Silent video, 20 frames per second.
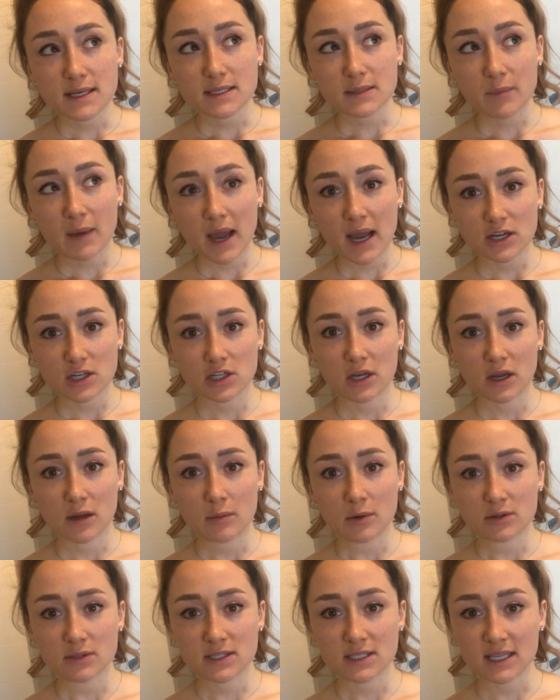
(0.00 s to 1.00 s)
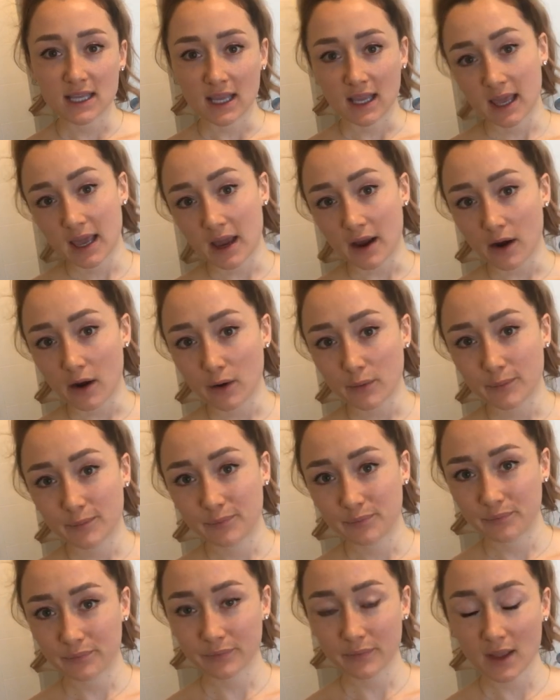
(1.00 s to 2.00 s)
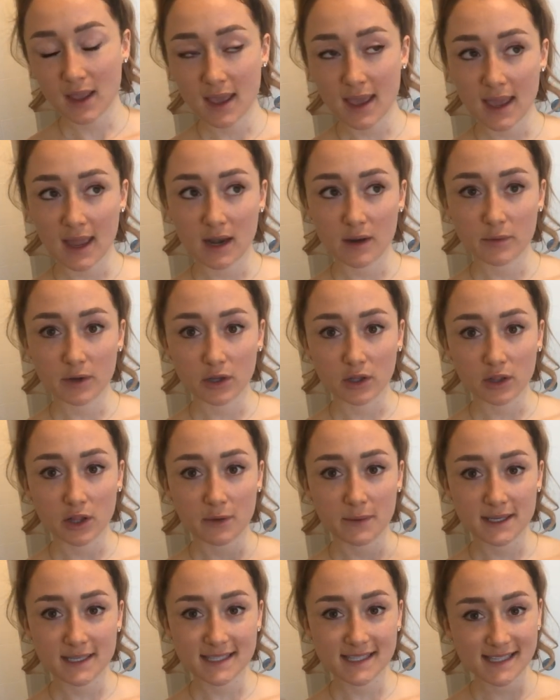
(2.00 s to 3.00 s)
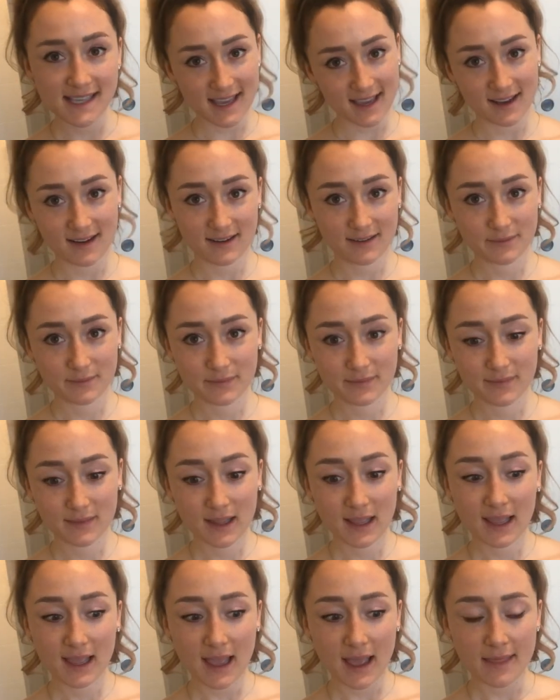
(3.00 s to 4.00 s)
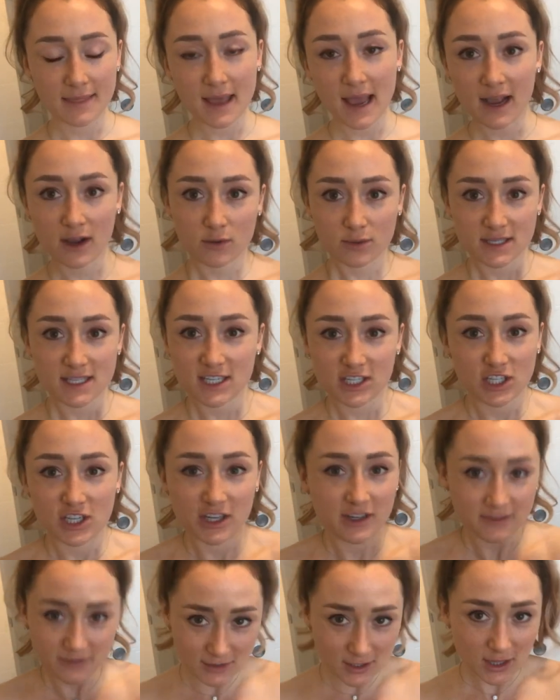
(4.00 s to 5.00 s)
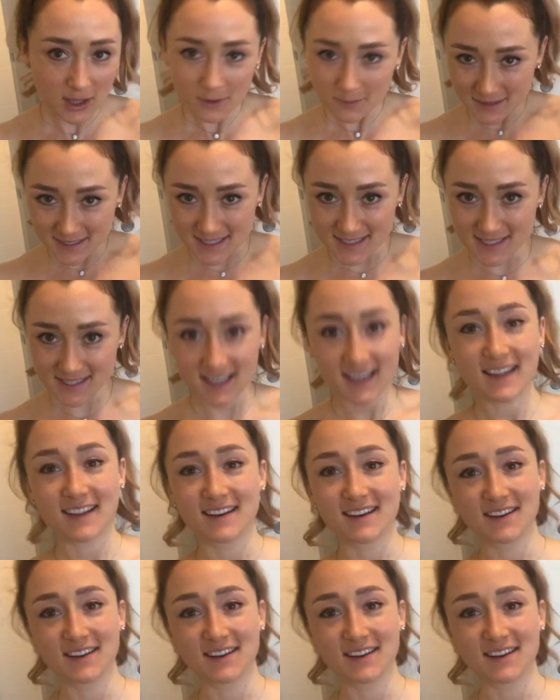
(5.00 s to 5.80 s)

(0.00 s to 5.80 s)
passionate about skincare and about glowing skin and the acquisition of glowing skin.